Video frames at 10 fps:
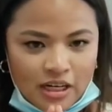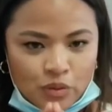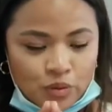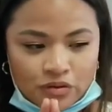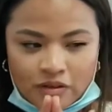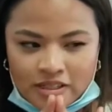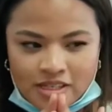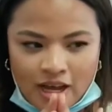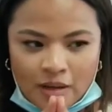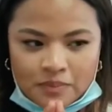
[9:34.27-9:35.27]
roof on
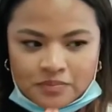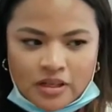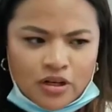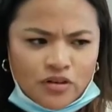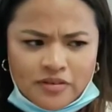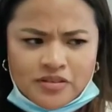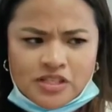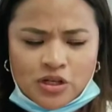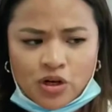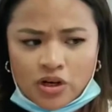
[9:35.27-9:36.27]
top. I don't know if you've ever
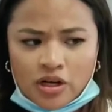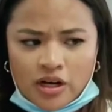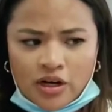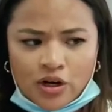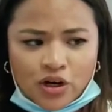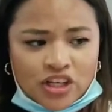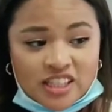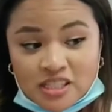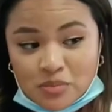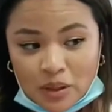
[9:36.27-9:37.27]
seen
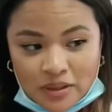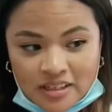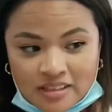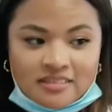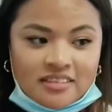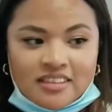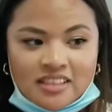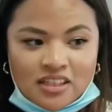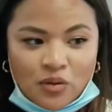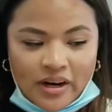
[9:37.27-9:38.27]
Hercules maybe,
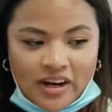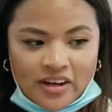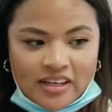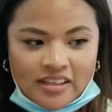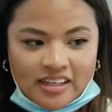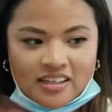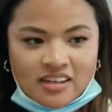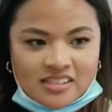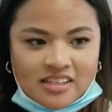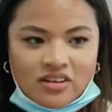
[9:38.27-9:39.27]
where he like
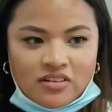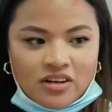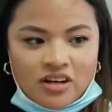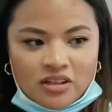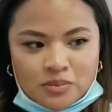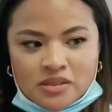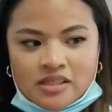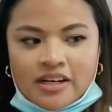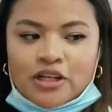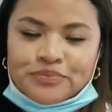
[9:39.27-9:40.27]
knocks down all the columns
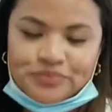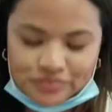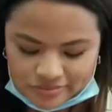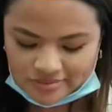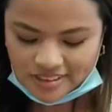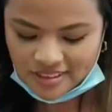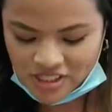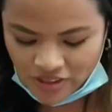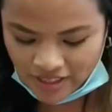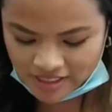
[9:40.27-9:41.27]
there.
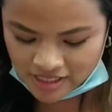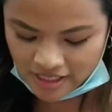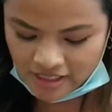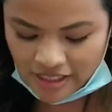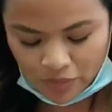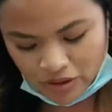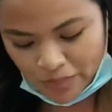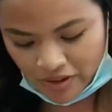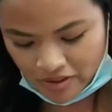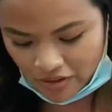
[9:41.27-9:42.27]
So that's kind of like what the
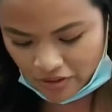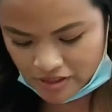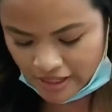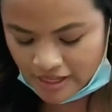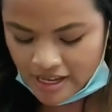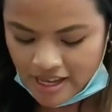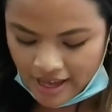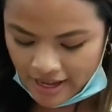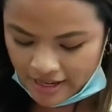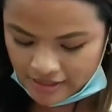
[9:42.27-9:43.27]
Parthenon looks like.
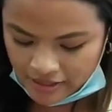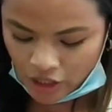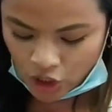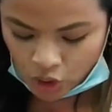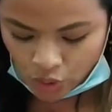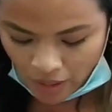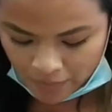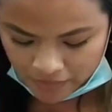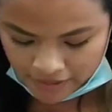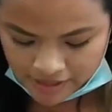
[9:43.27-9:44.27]
And the
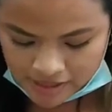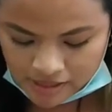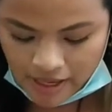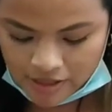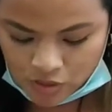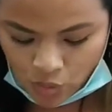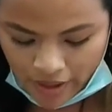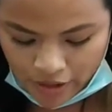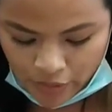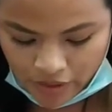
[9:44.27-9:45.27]
Acropolis as
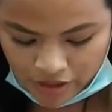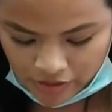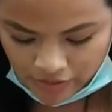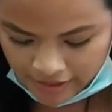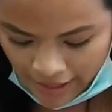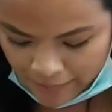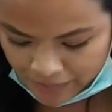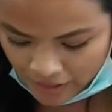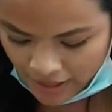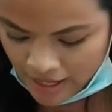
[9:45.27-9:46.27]
well, you would underline that,
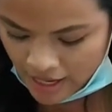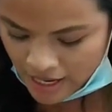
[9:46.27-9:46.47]
okay?